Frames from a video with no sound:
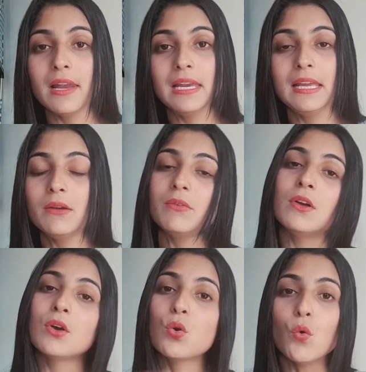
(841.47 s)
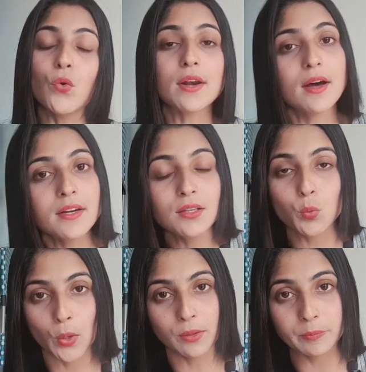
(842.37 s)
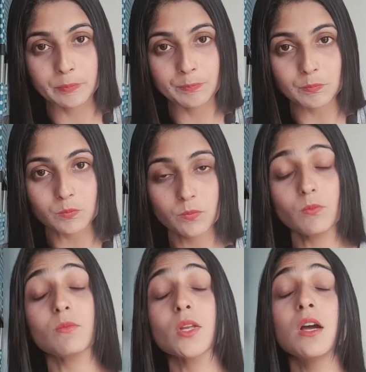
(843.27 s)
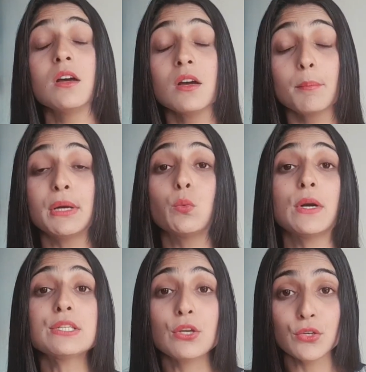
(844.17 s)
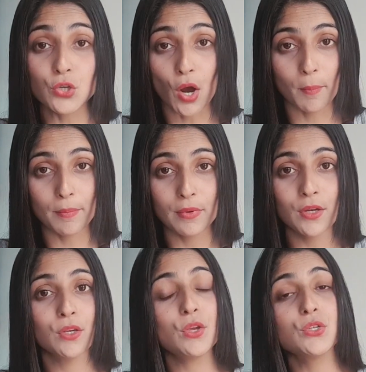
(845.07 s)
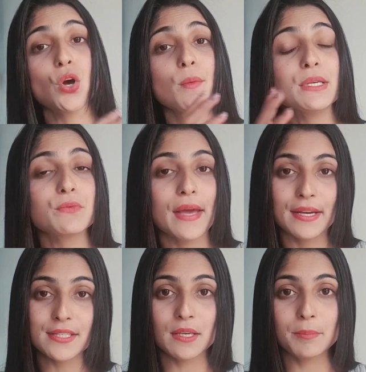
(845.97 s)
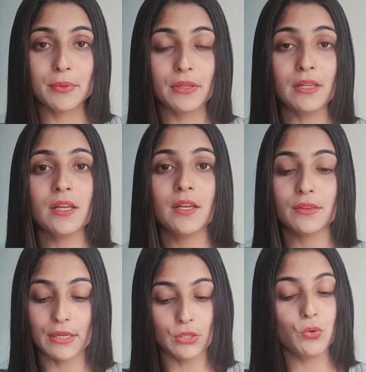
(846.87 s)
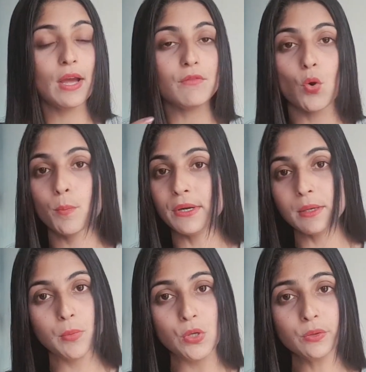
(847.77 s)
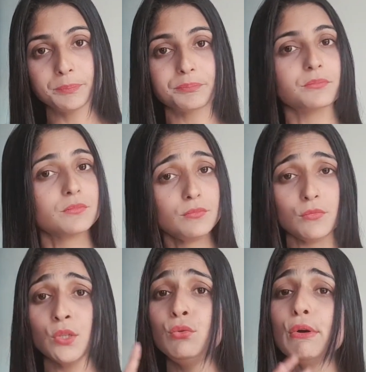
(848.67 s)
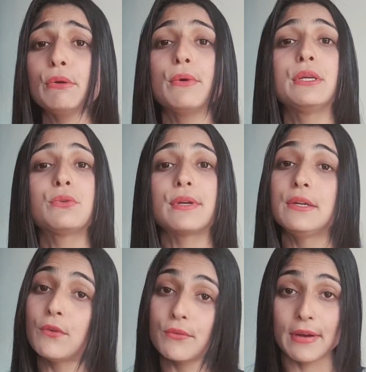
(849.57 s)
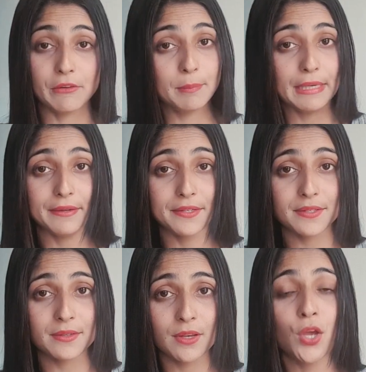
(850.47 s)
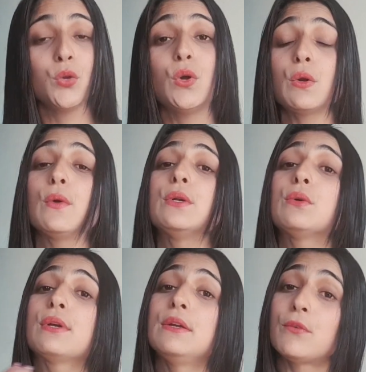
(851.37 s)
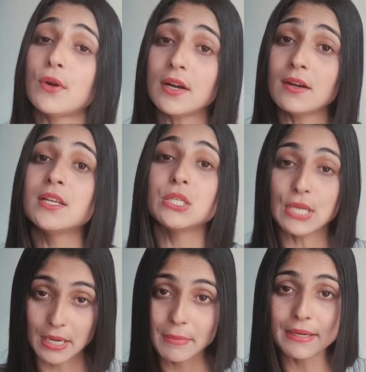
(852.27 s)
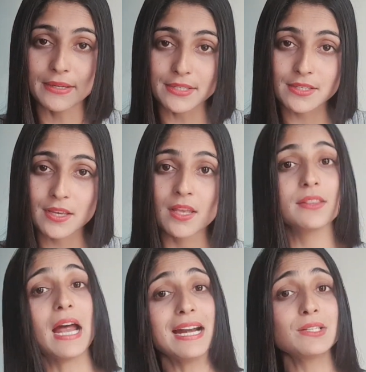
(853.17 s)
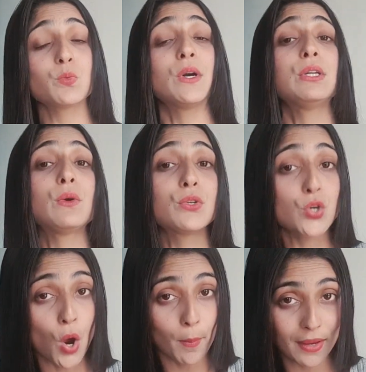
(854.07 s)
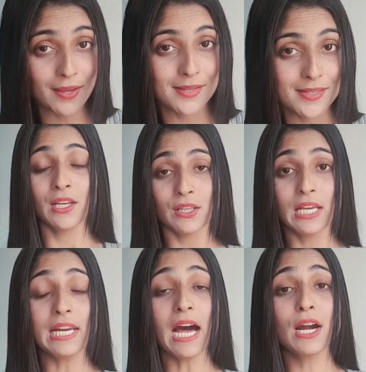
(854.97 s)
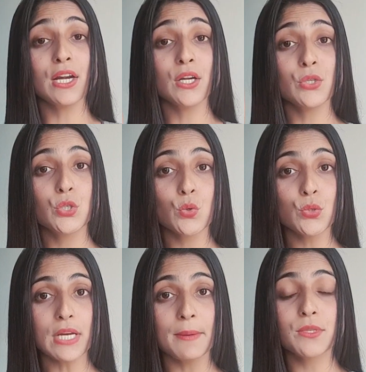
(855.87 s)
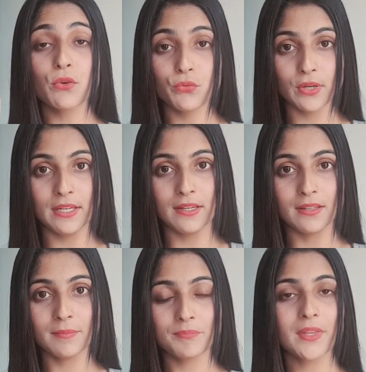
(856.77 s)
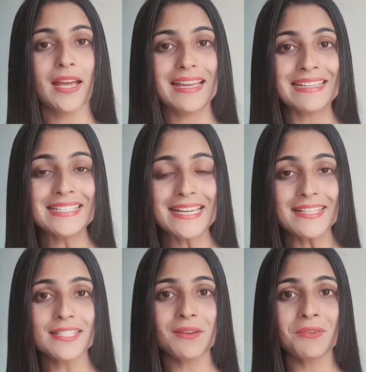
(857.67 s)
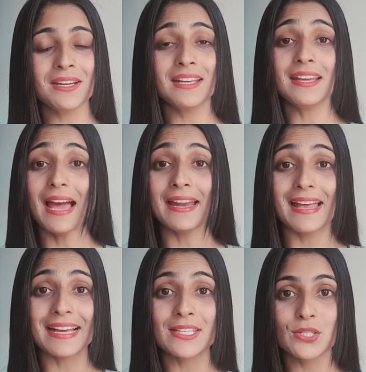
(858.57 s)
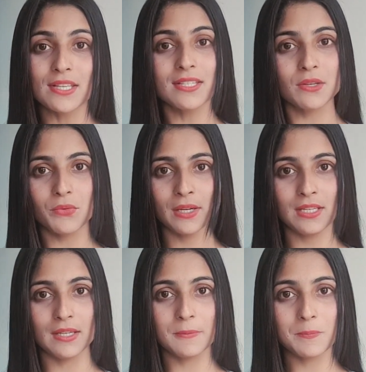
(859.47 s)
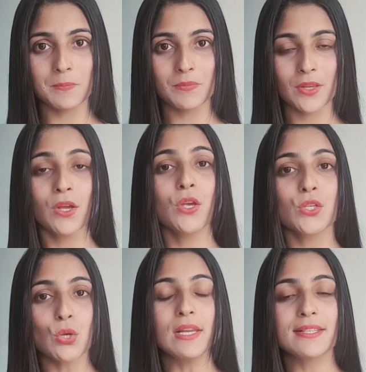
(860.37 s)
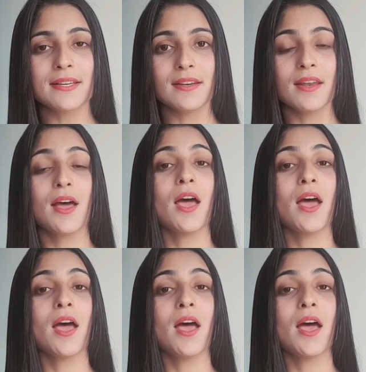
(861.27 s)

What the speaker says: leave, go for another one. But what's your job? Your job is very simple, that you have opened a book, you are going to read for 5 minutes. You are going to read for 10 minutes. That's what your job is. There are 2 types of reading, intensive reading and extensive reading. So listen,